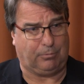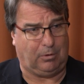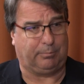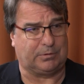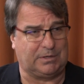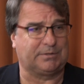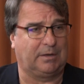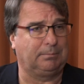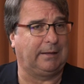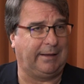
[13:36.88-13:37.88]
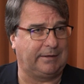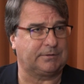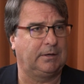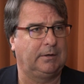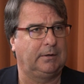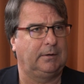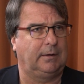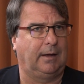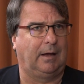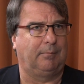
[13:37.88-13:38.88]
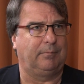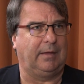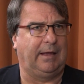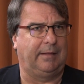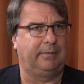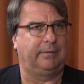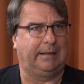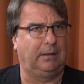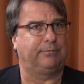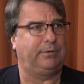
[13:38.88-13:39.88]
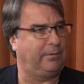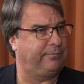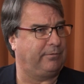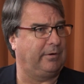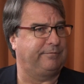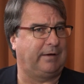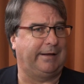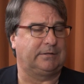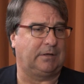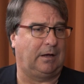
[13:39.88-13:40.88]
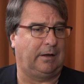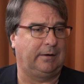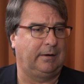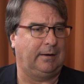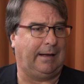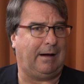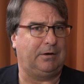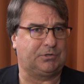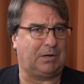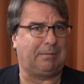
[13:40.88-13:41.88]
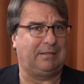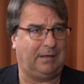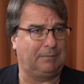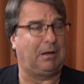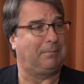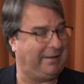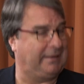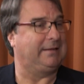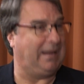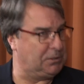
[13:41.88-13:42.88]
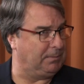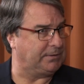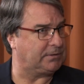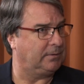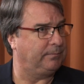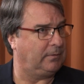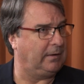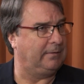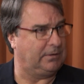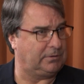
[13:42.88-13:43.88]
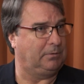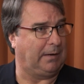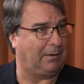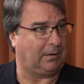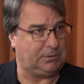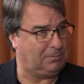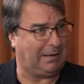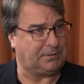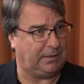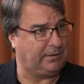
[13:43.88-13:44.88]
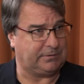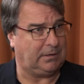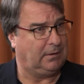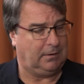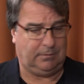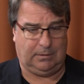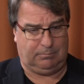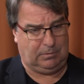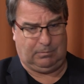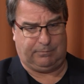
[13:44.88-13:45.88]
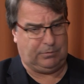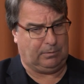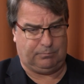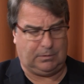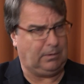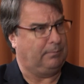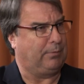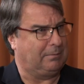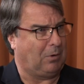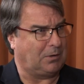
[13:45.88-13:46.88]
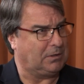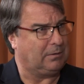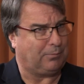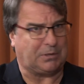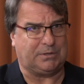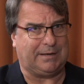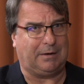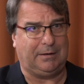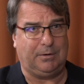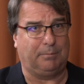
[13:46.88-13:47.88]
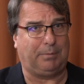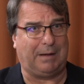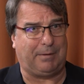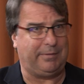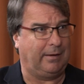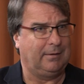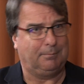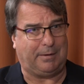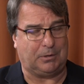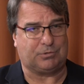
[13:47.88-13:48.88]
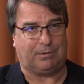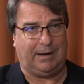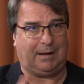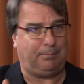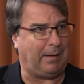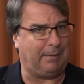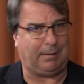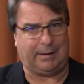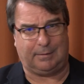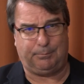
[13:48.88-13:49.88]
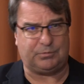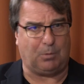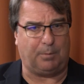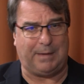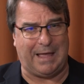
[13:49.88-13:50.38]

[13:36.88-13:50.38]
the role persistent plays, um, and they look for your for advice on how should I think about my engagements in this new era? Because you mentioned this, you, you, you, can bring margin compression down here. You can buy by the by the drink, buy by small